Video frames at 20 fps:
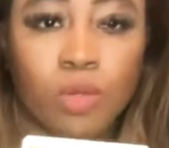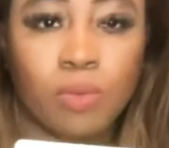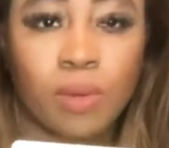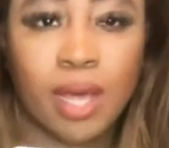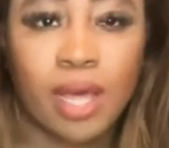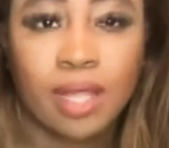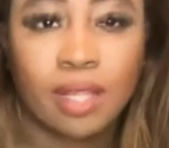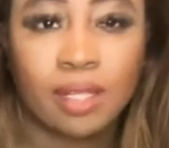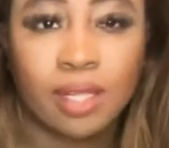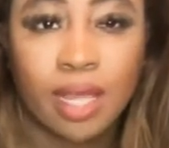
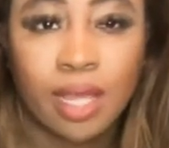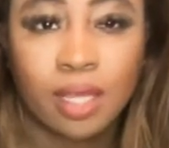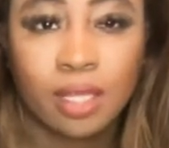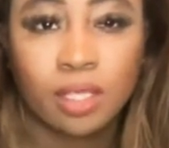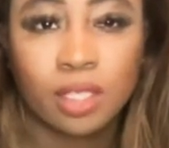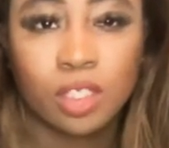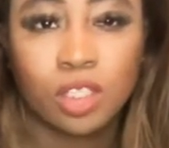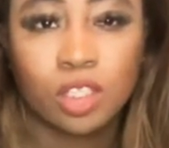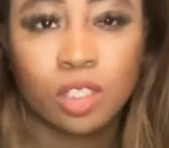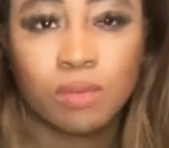are
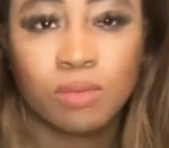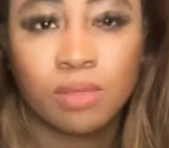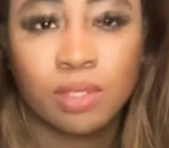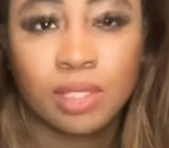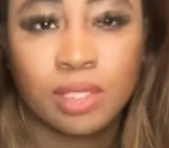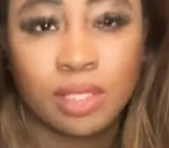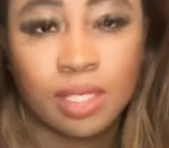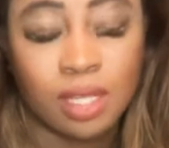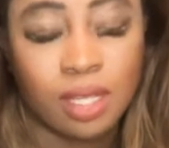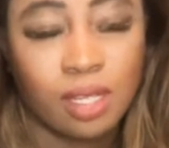likely to
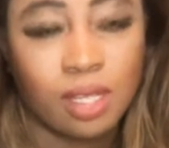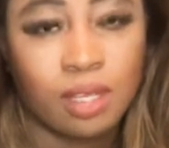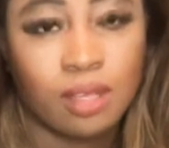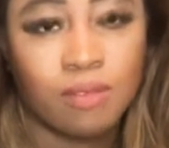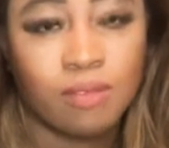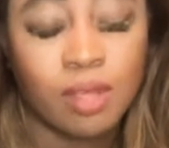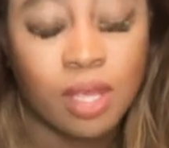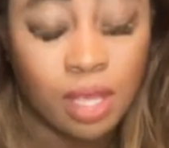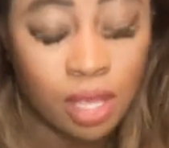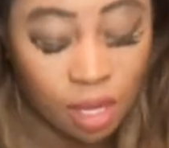
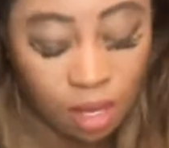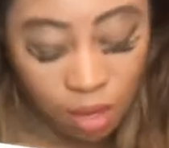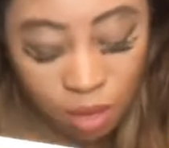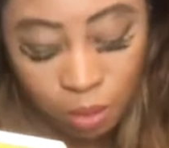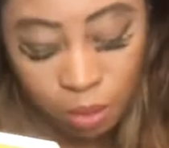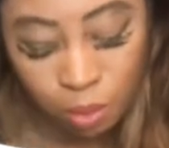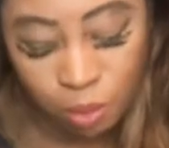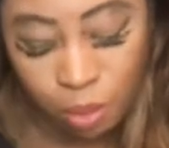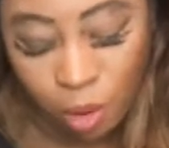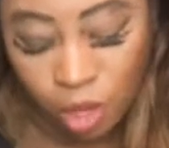receive,
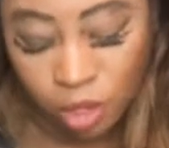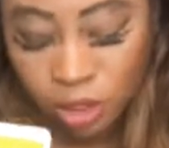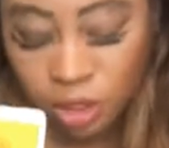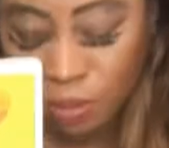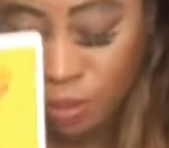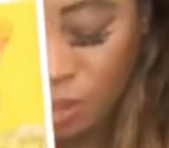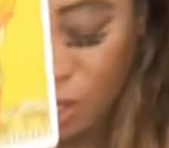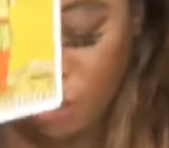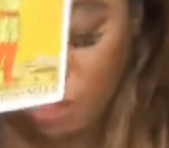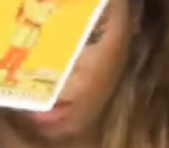
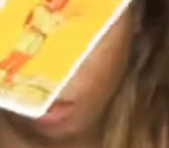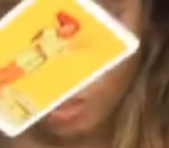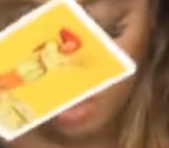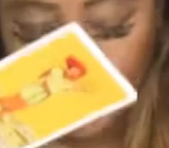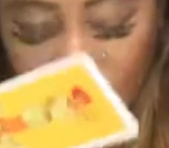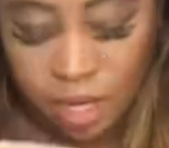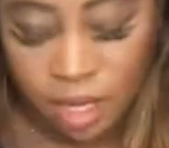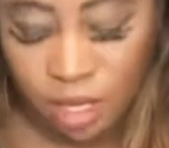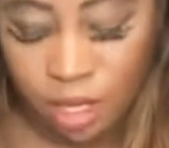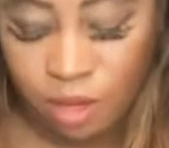possibly from the
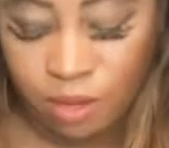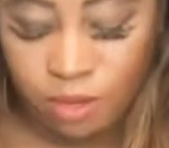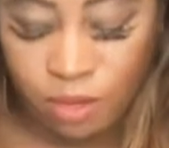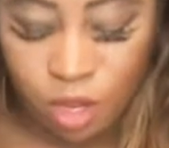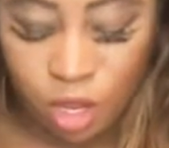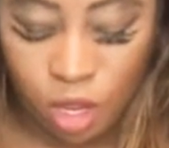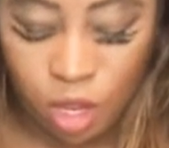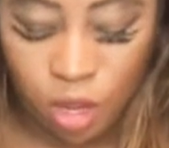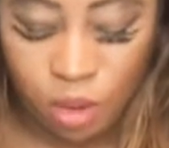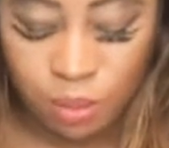King of
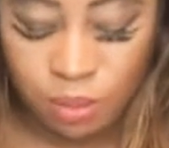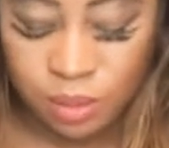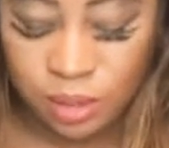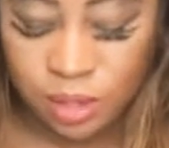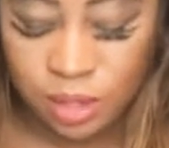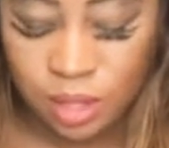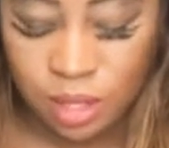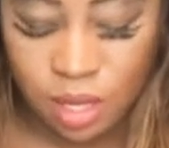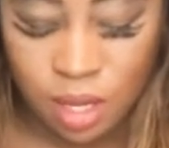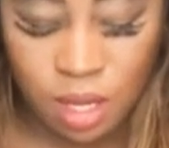
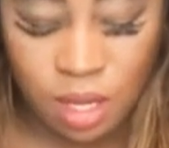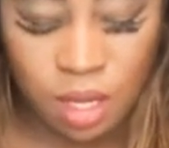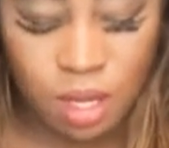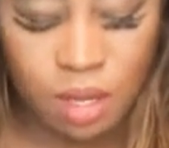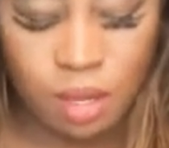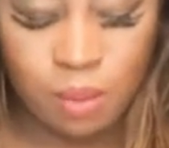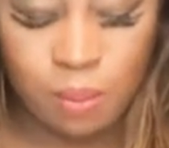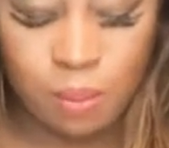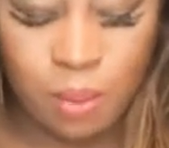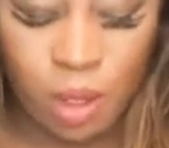Cups,
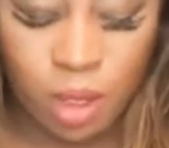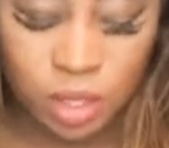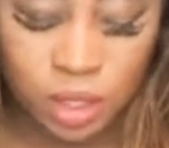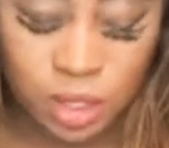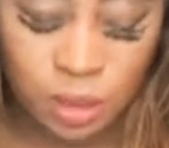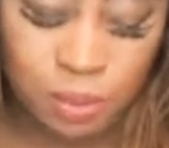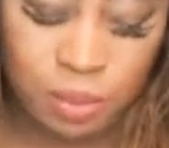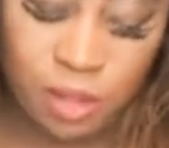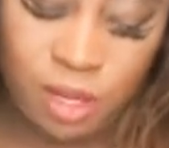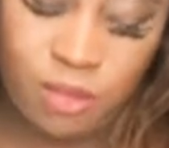
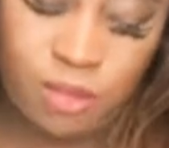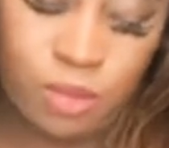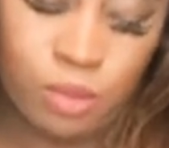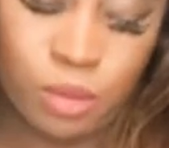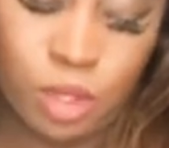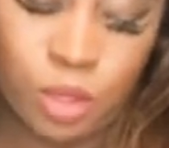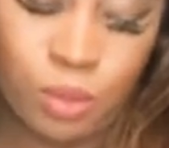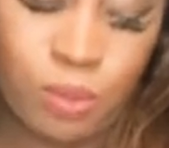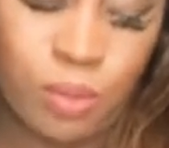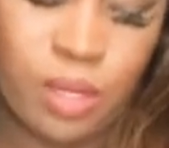possibly from
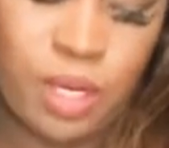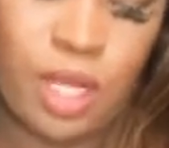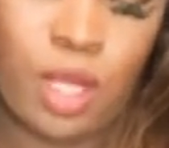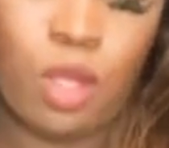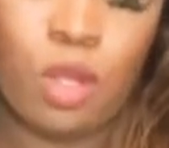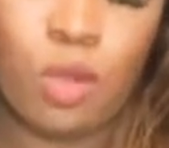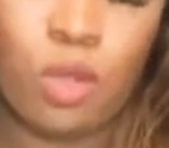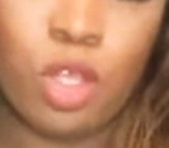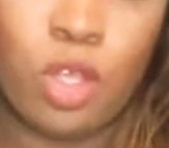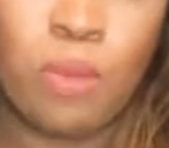somebody
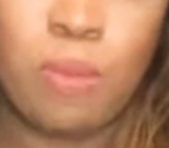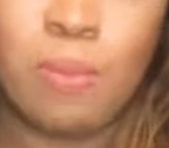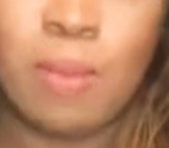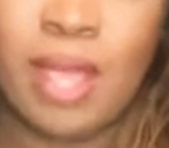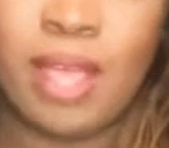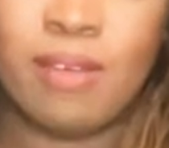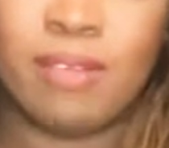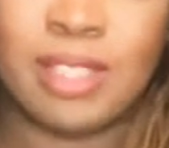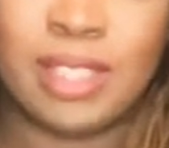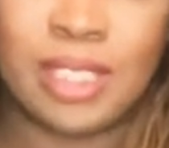who you
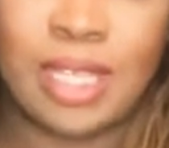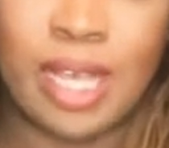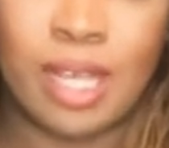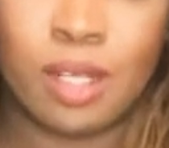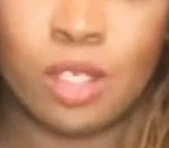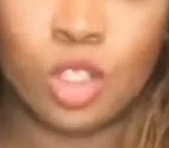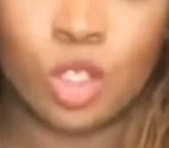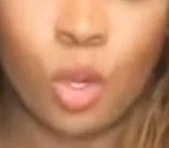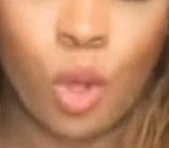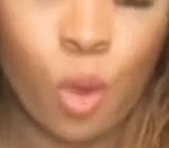may have
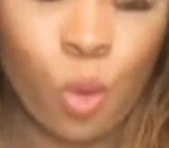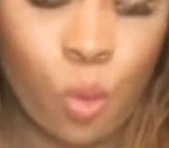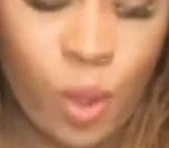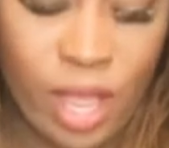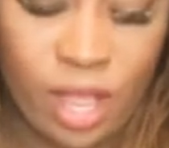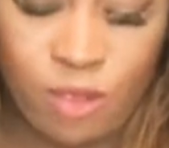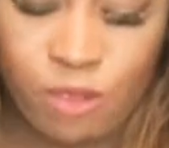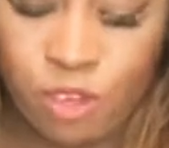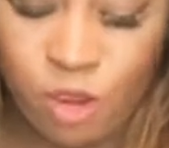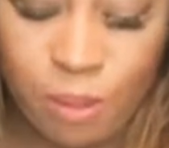sailed
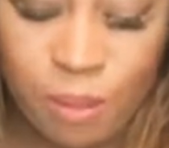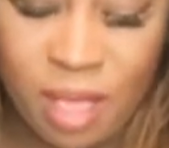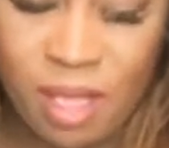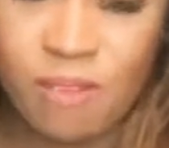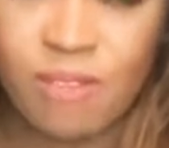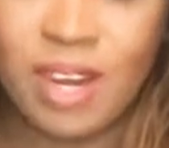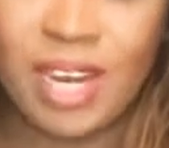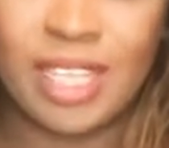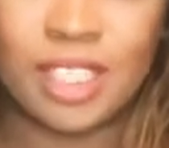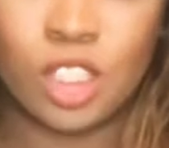away from
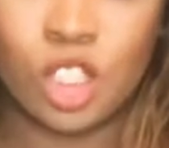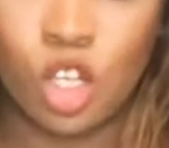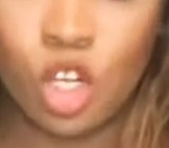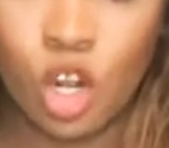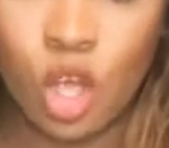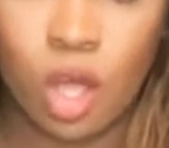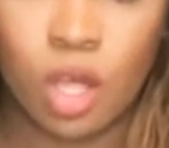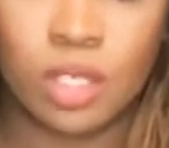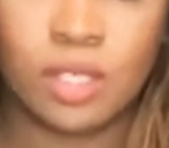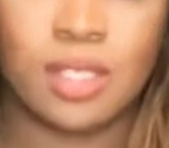if it is
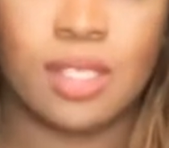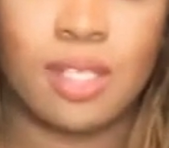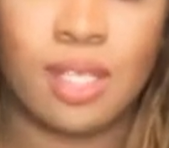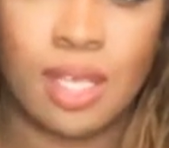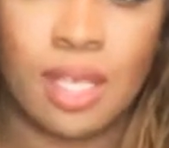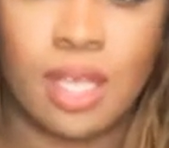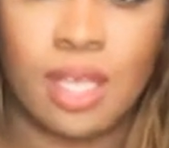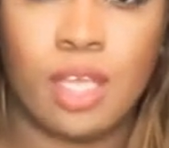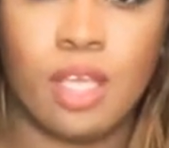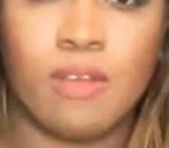not the
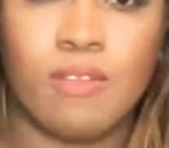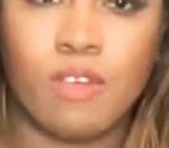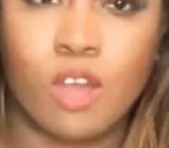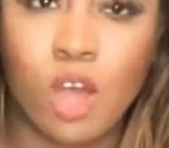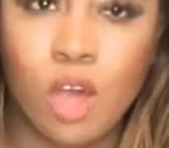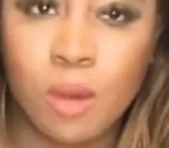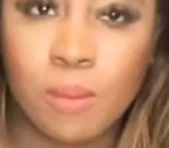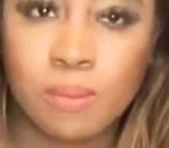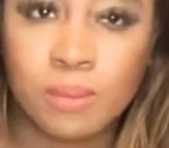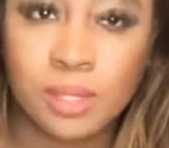King of
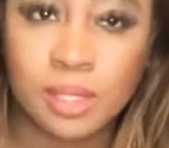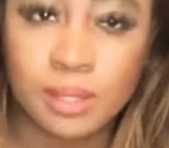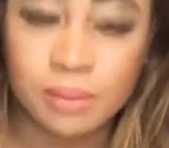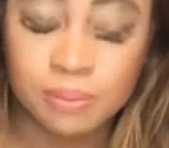Cups.